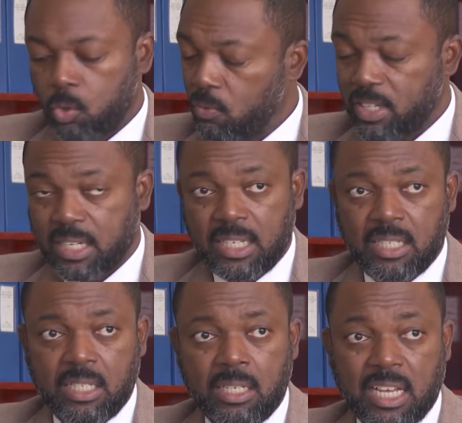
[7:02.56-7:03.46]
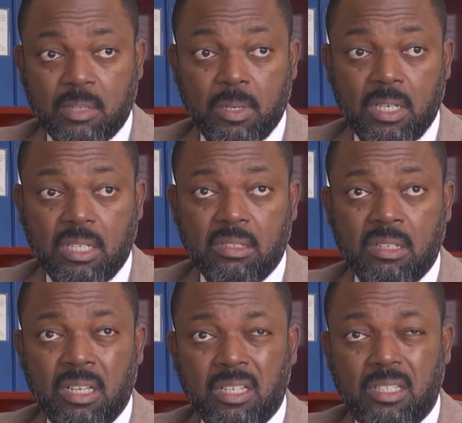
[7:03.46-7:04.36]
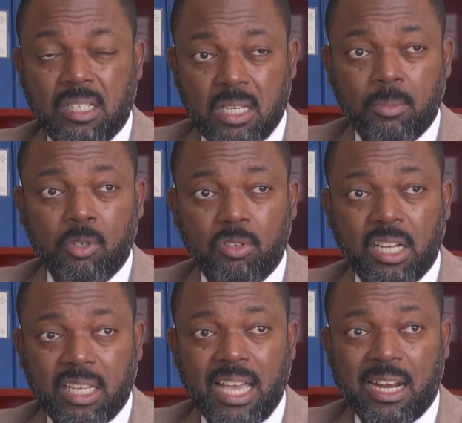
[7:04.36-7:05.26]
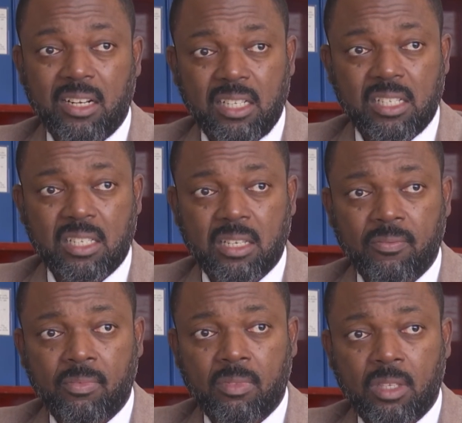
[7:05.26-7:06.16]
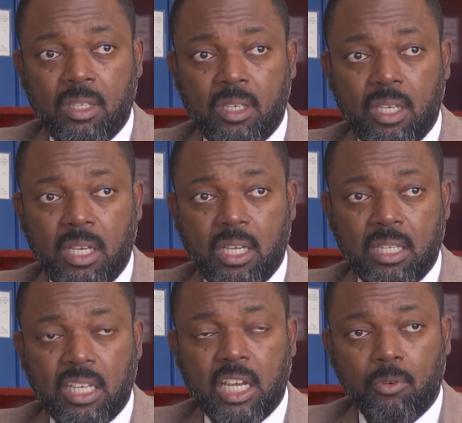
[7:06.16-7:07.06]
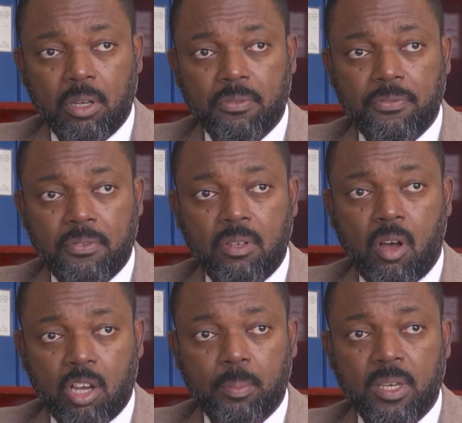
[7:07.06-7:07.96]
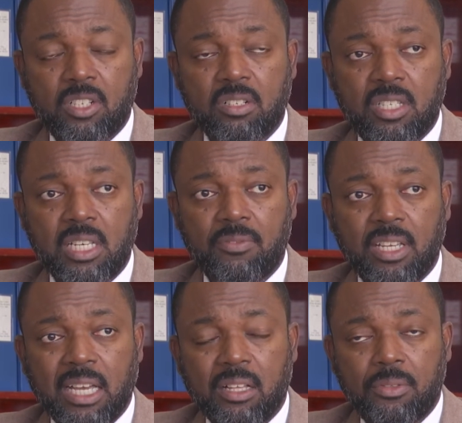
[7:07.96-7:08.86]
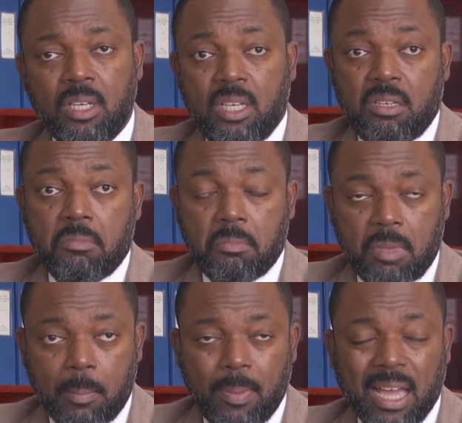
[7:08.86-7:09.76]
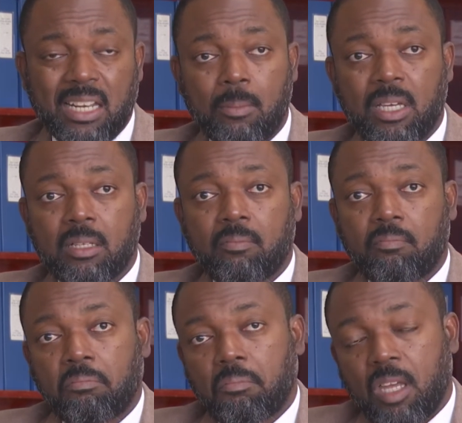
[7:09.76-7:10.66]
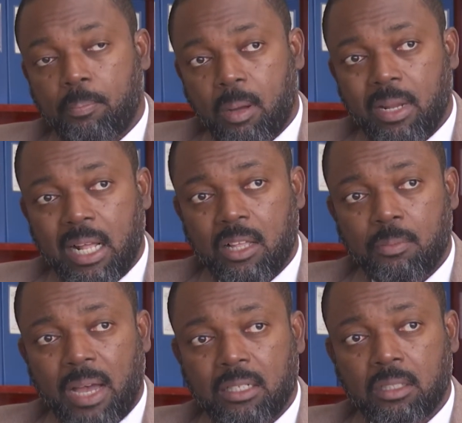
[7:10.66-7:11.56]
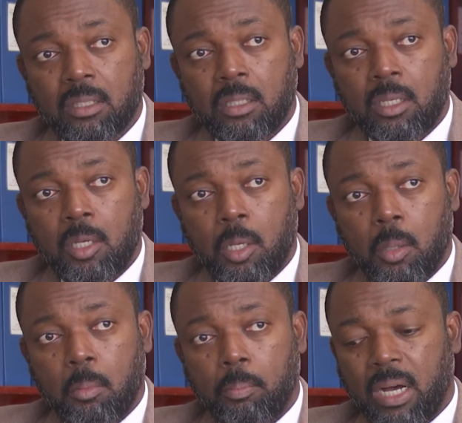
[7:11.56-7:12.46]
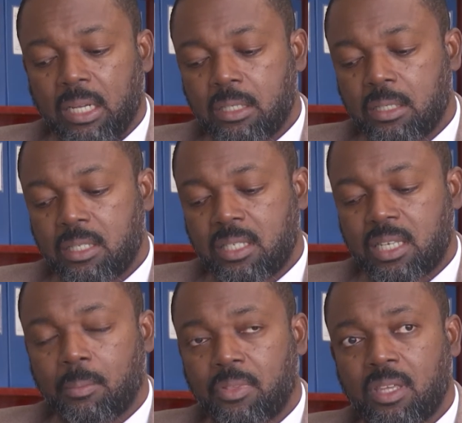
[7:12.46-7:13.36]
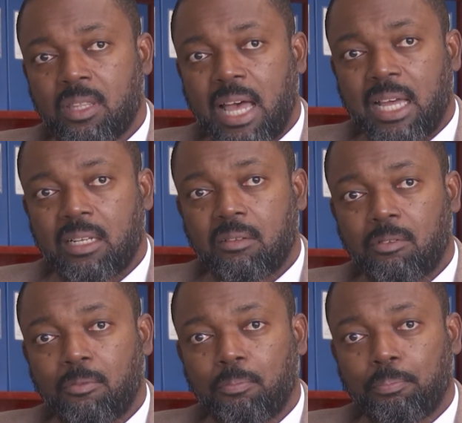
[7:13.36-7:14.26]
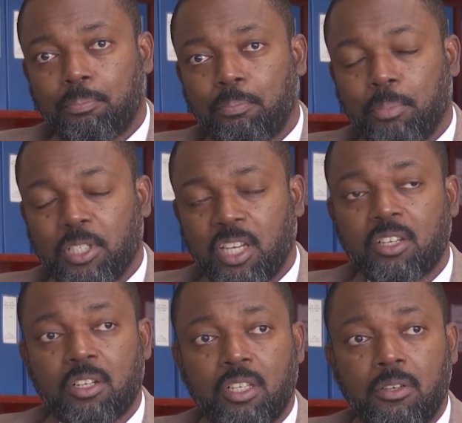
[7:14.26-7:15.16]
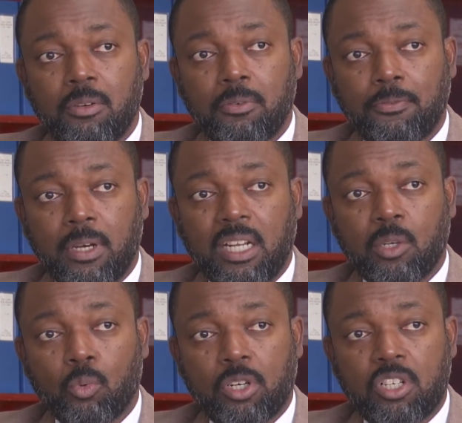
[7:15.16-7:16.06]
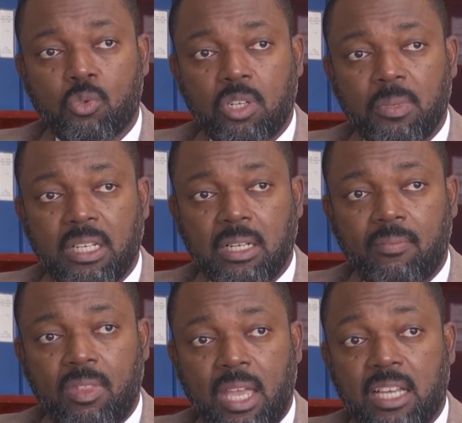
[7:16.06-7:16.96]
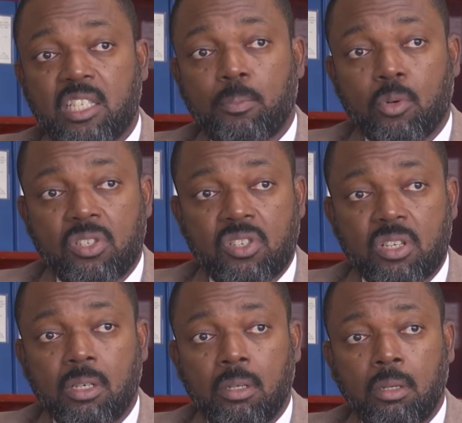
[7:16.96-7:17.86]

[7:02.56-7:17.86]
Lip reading: COVID-19 has been, to some degree, a catalyst in the area of occupational safety and health, a pandemic, a public health matter, but something that particularly frontline workers would have been exposed to